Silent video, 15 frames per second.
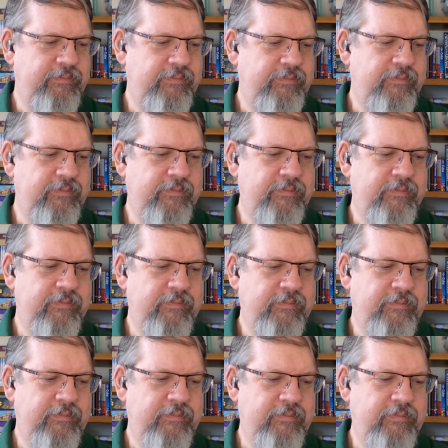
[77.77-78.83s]

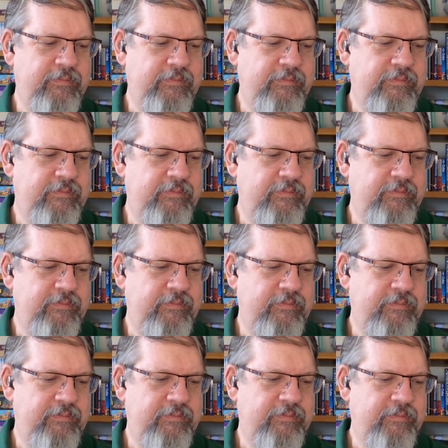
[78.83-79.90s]

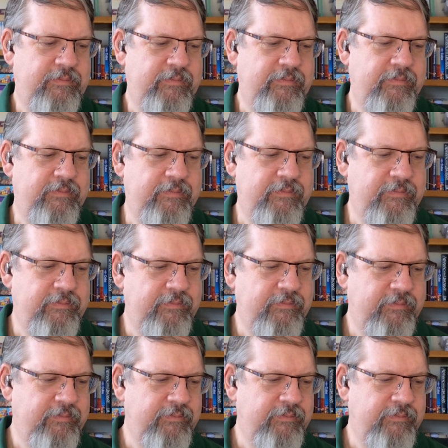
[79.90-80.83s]
The person shown says nothing.